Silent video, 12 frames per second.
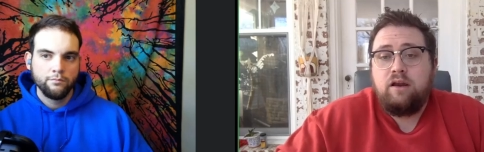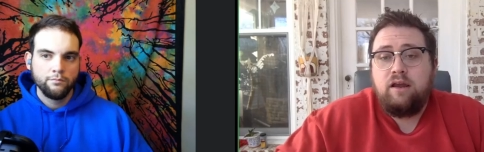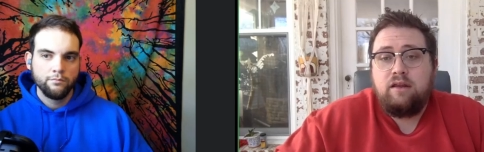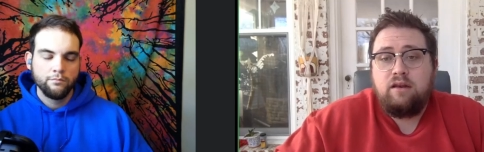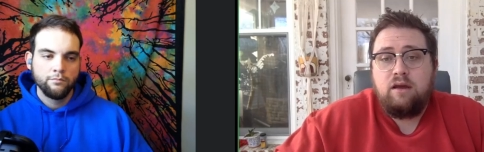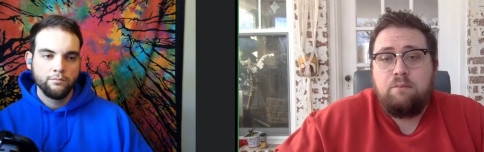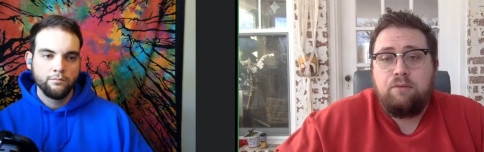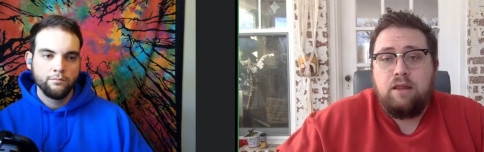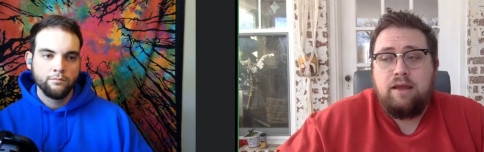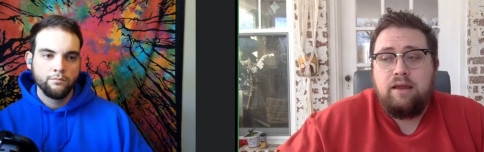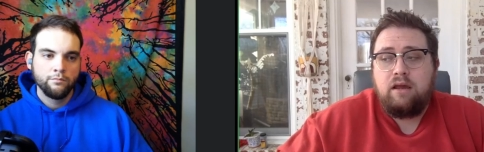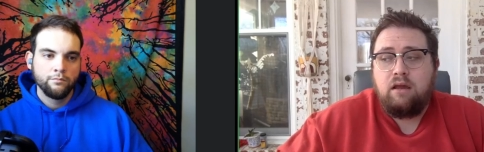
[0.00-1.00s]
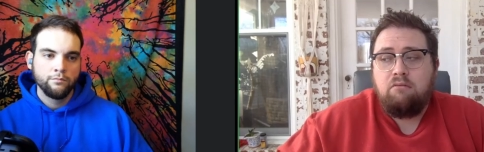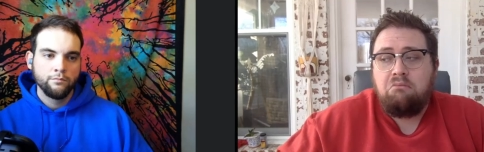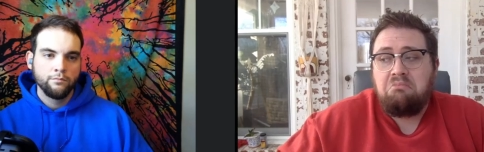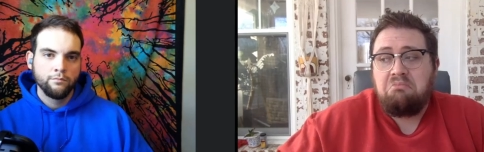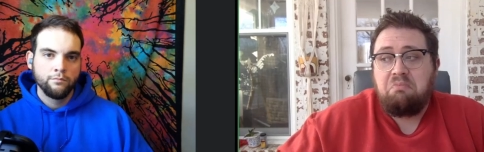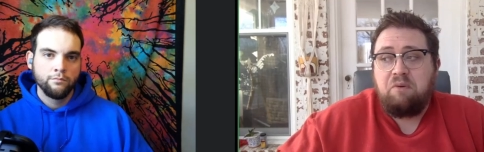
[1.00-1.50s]
Speaker 1: going to end up like
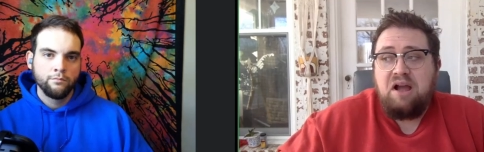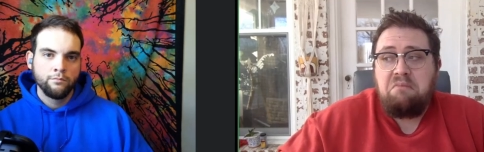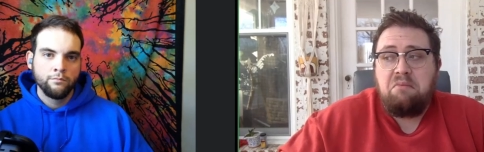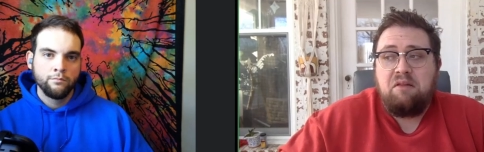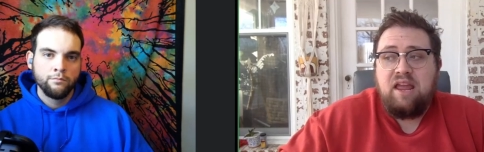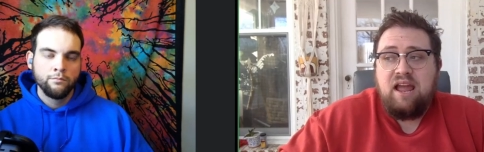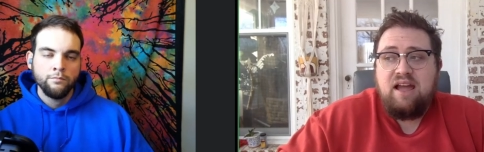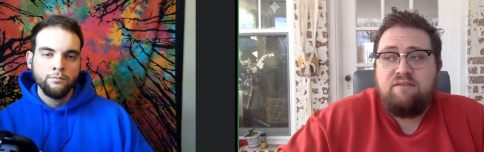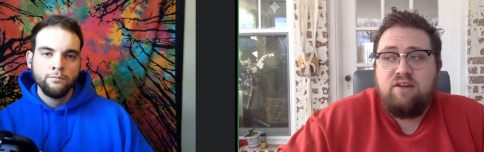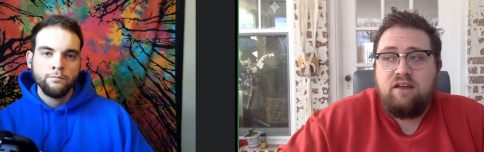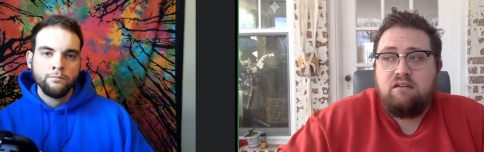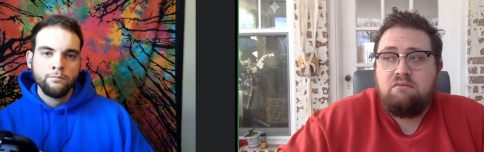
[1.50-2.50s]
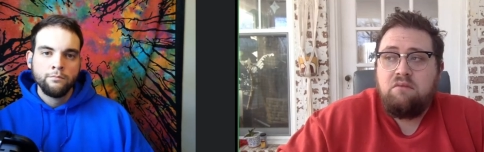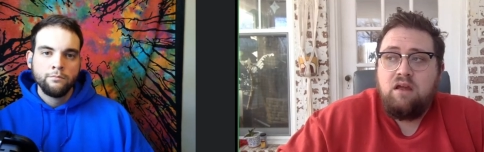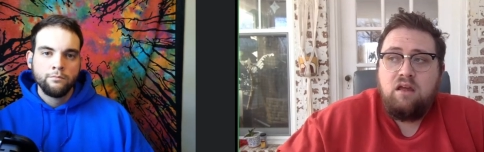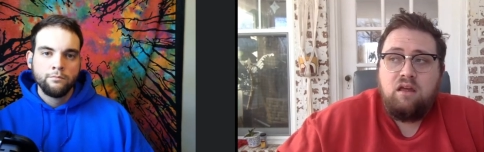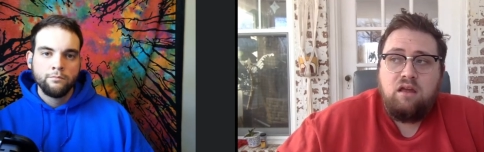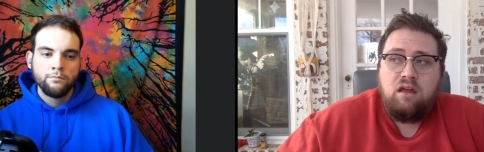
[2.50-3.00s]
probably having
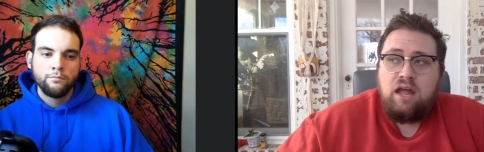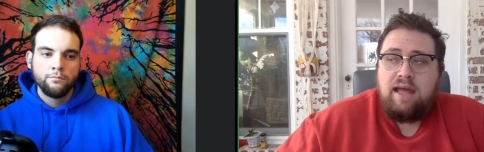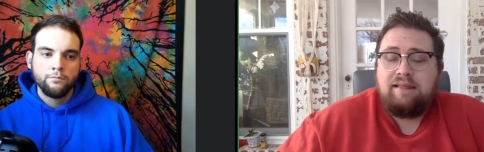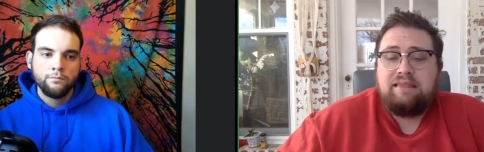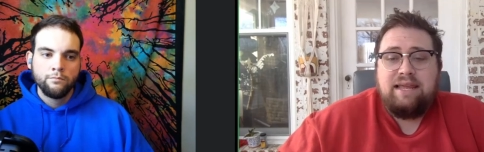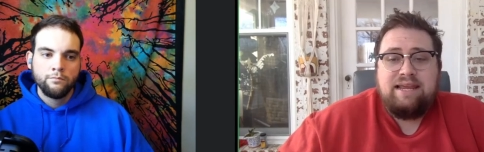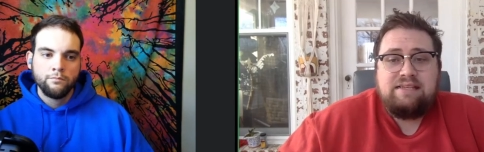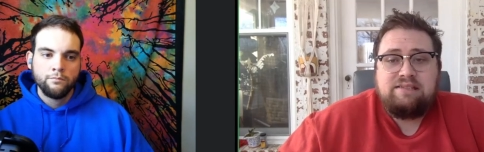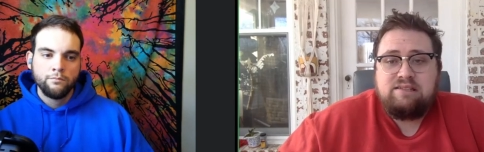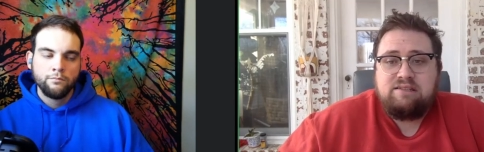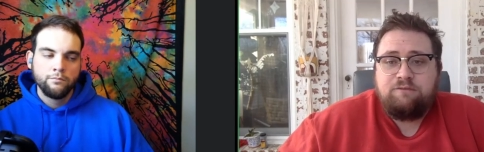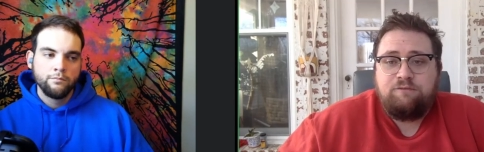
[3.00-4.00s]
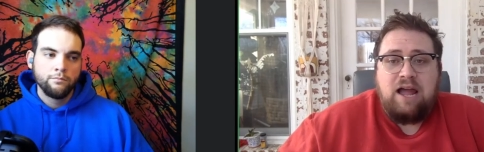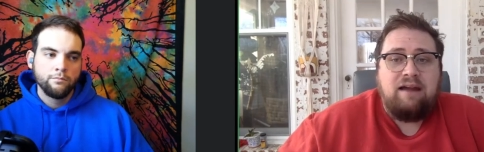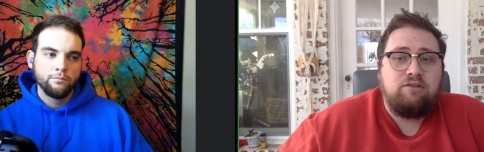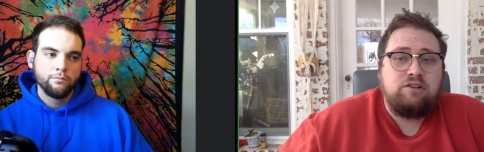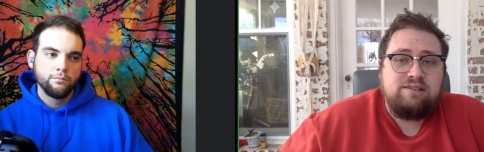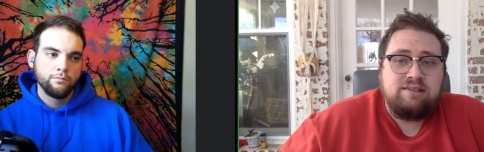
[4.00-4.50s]
at least
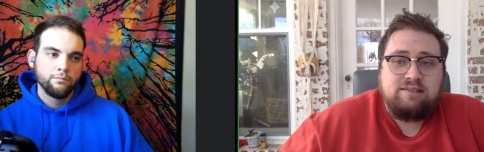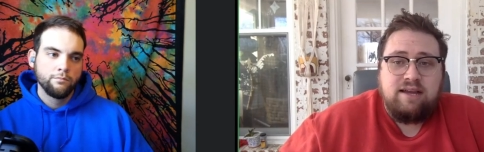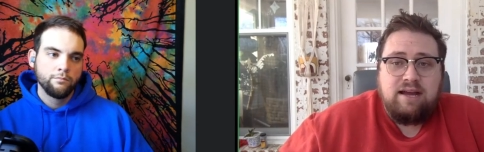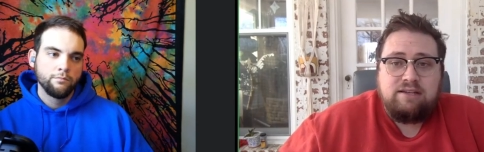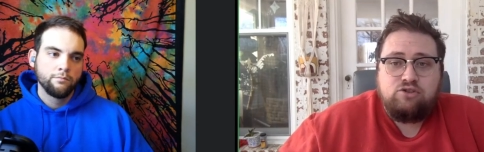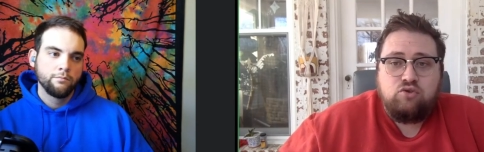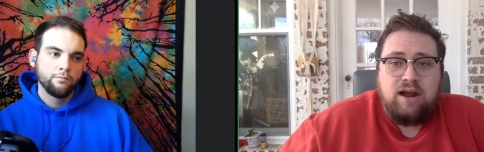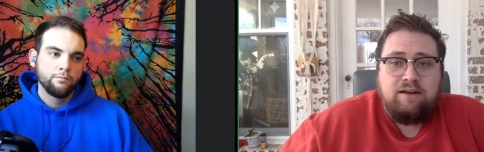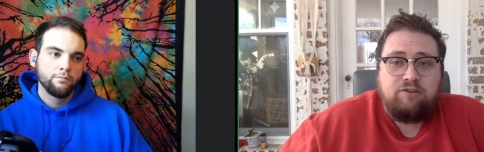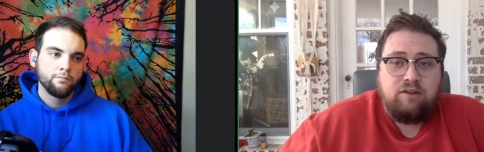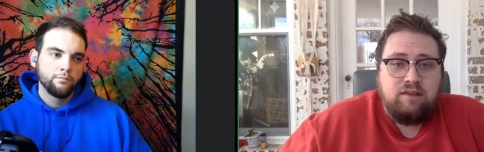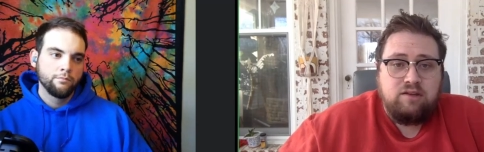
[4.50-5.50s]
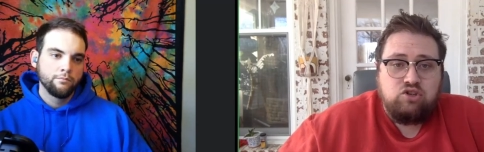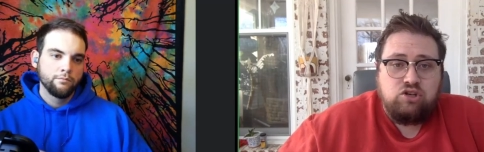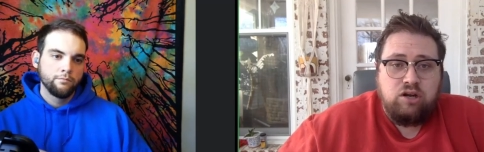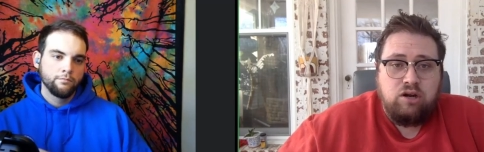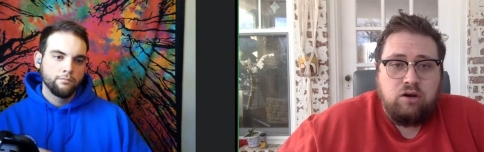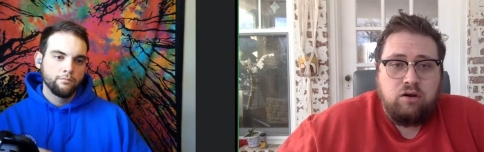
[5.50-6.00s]
five or six guys drafted this
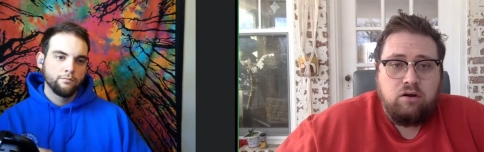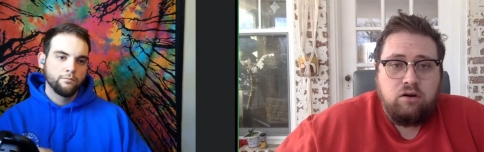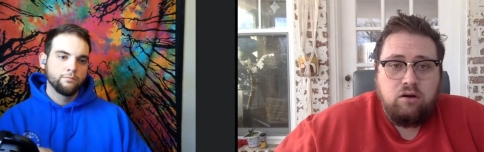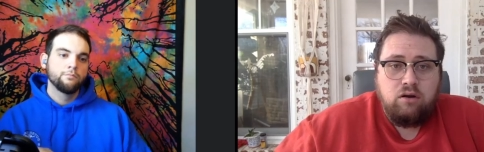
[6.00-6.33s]
year,